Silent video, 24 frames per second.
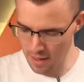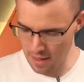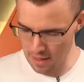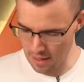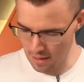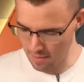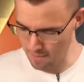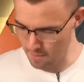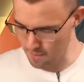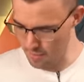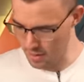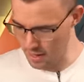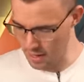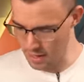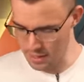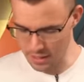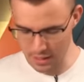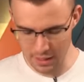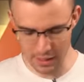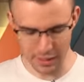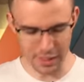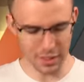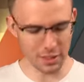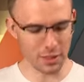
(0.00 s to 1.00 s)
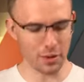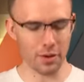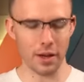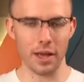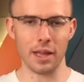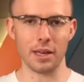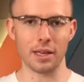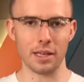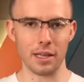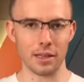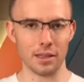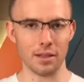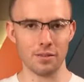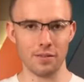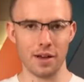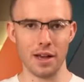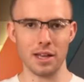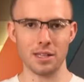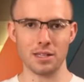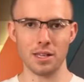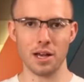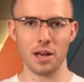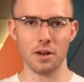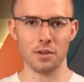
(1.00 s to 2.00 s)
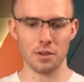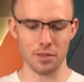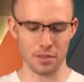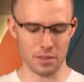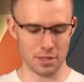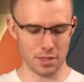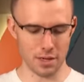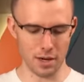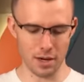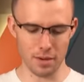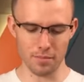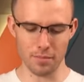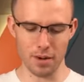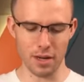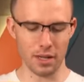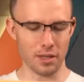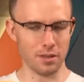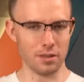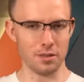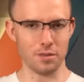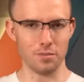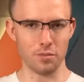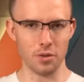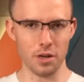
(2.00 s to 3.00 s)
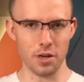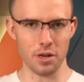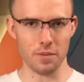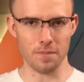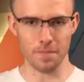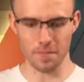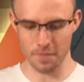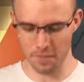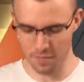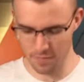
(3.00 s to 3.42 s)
um, but let's go ahead and get the vise out and start breaking some wood.